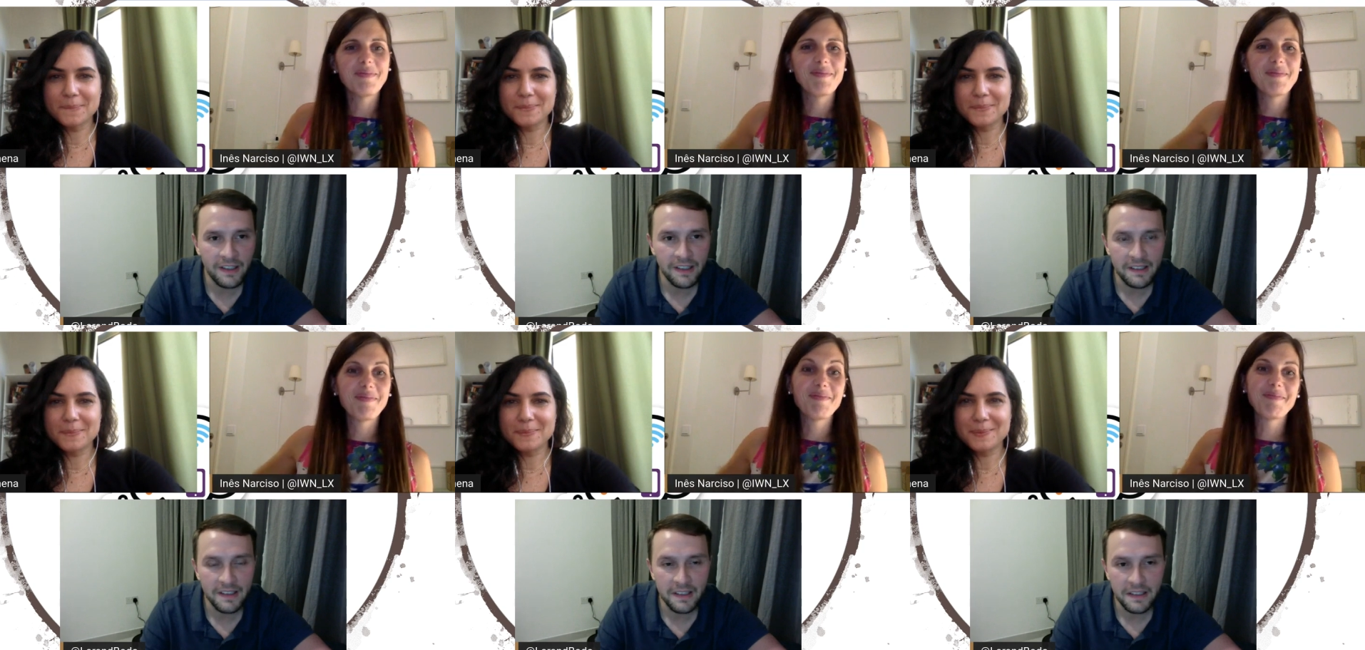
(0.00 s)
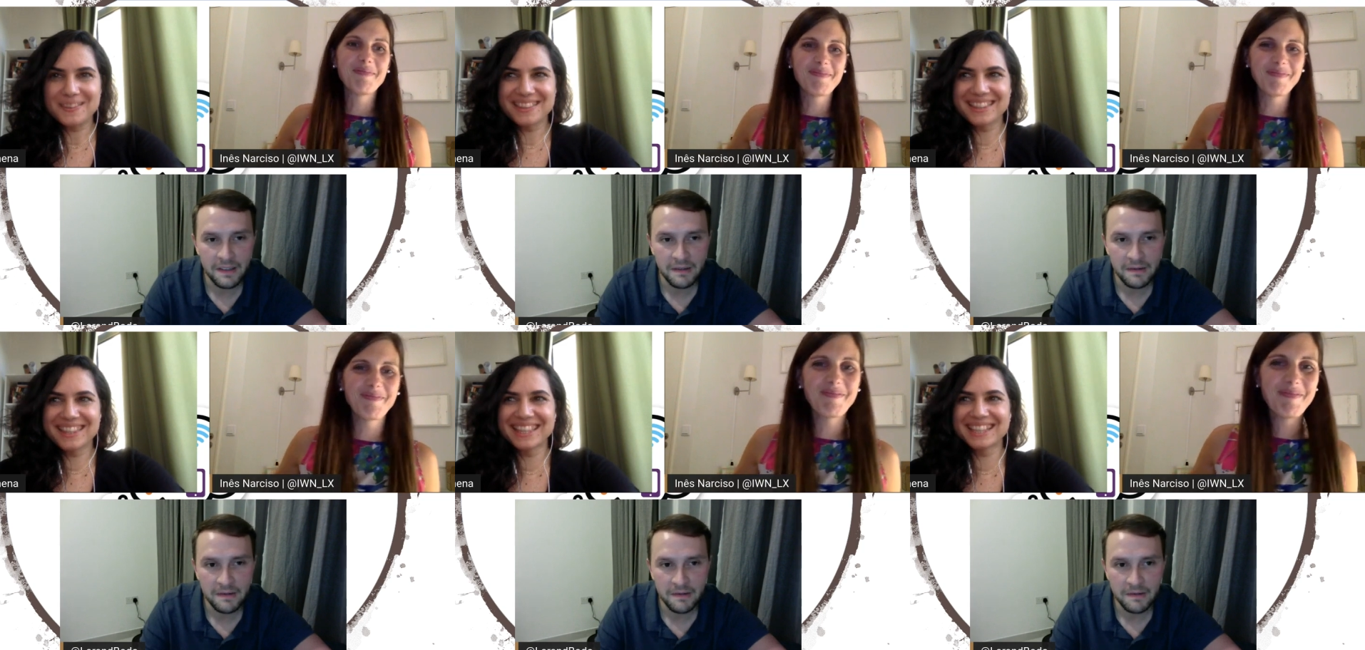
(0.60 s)

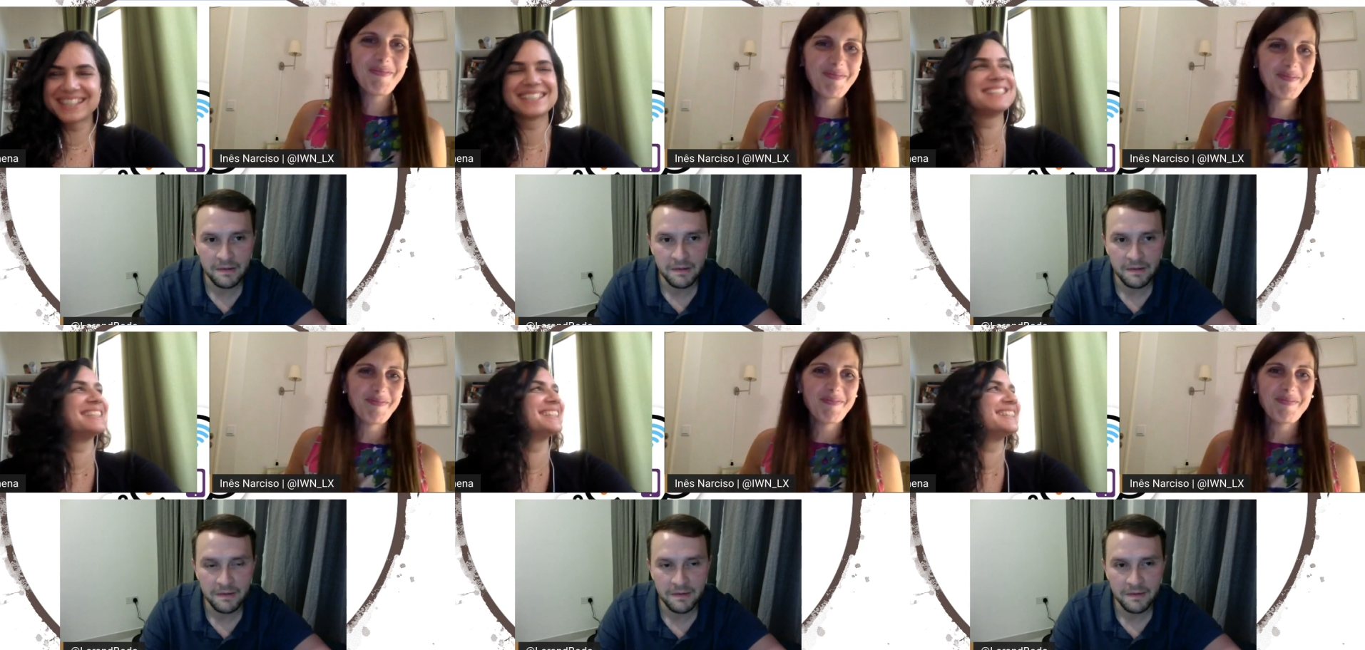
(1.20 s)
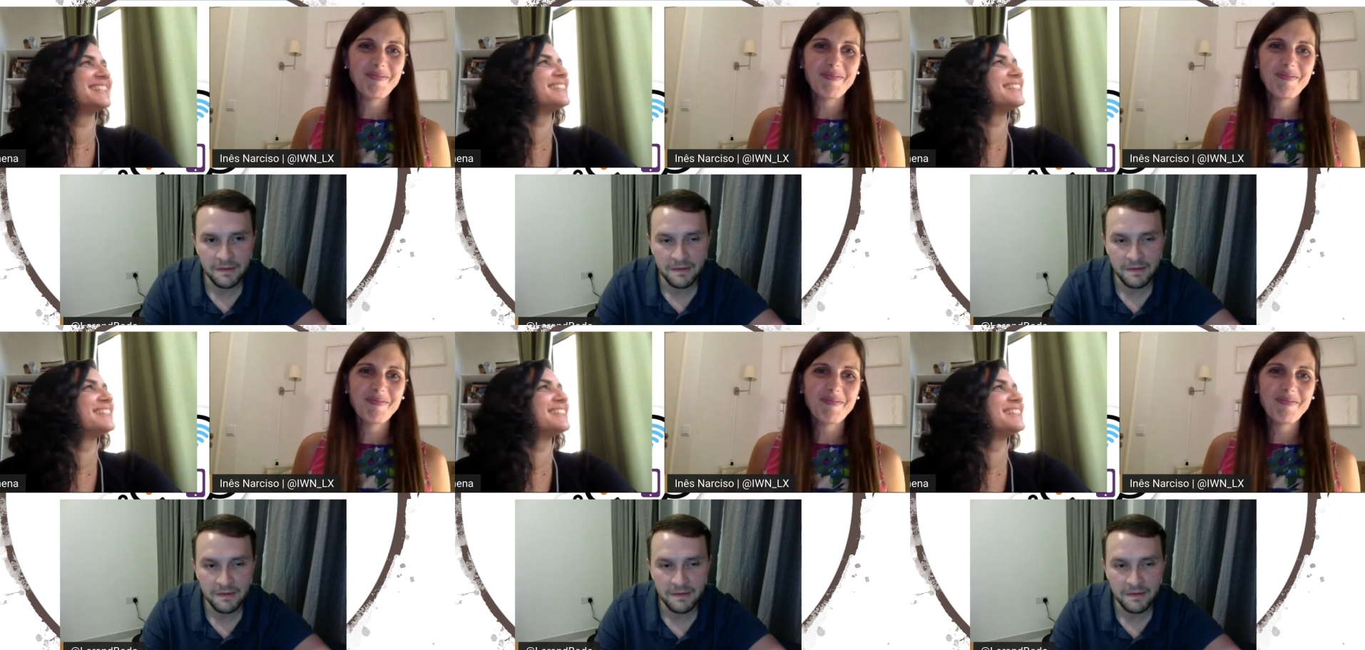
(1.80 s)
(no one is talking)